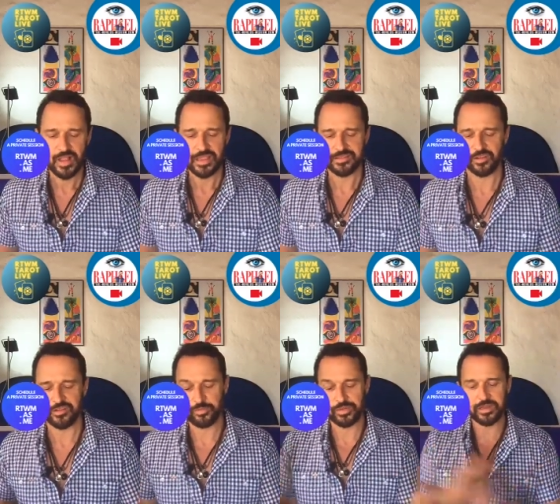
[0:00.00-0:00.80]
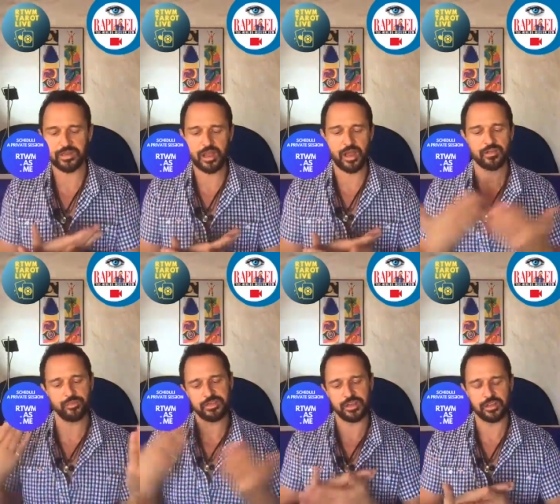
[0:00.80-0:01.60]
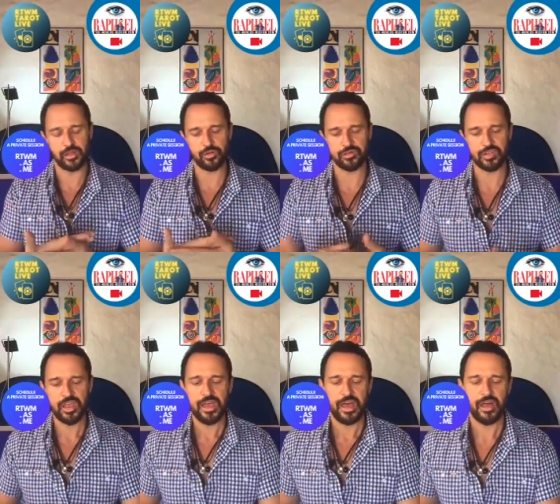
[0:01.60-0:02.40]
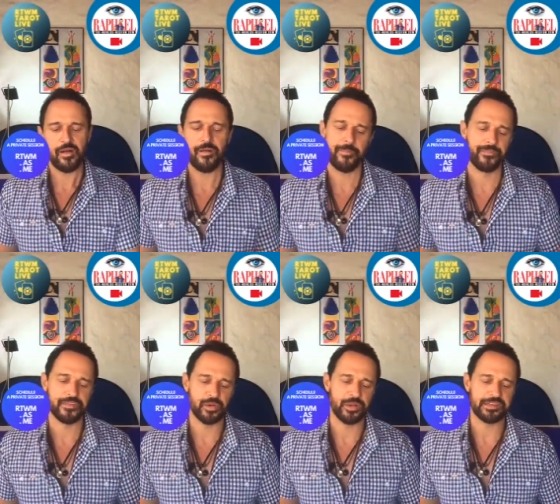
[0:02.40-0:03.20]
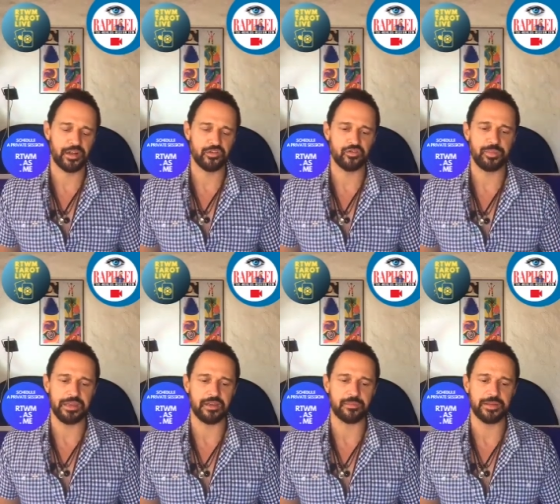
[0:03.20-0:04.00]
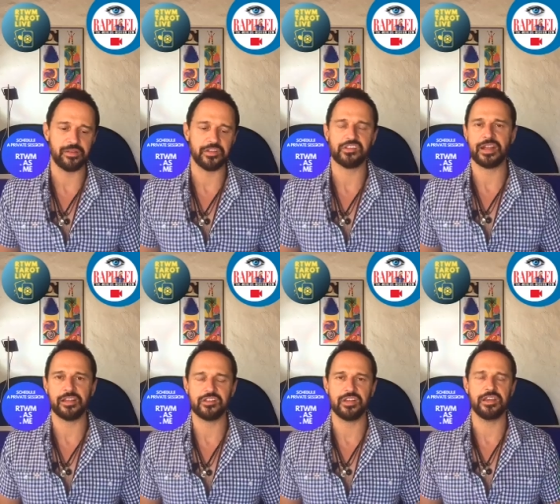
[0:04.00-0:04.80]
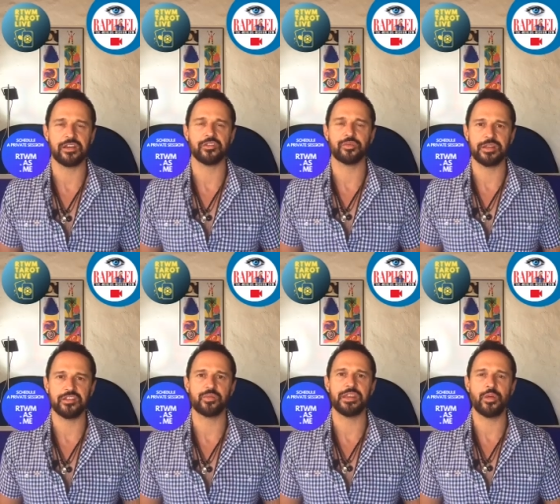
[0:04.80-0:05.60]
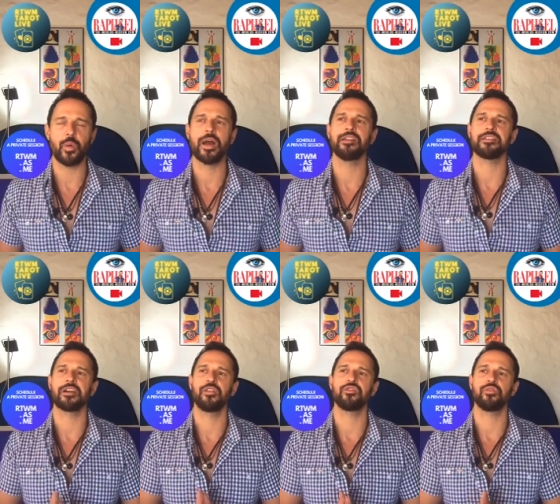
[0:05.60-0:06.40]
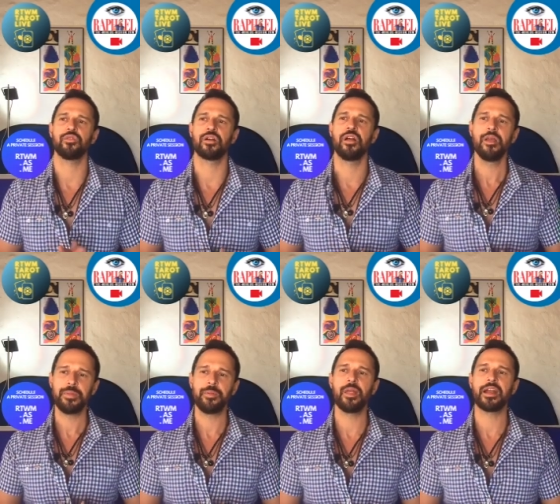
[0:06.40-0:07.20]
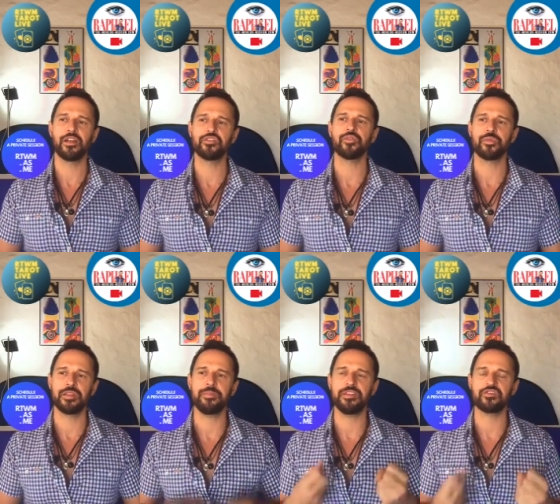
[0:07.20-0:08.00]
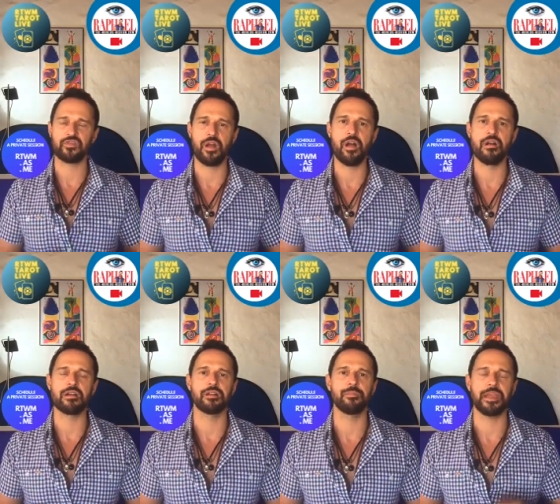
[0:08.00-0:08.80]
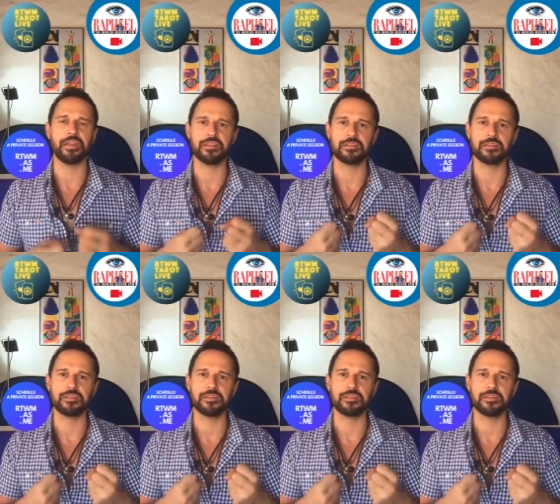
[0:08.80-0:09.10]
so it's pretty locked, pretty close. So it's going to be a bit of a challenging year. 2021 is going to, people are going to really be strong and make it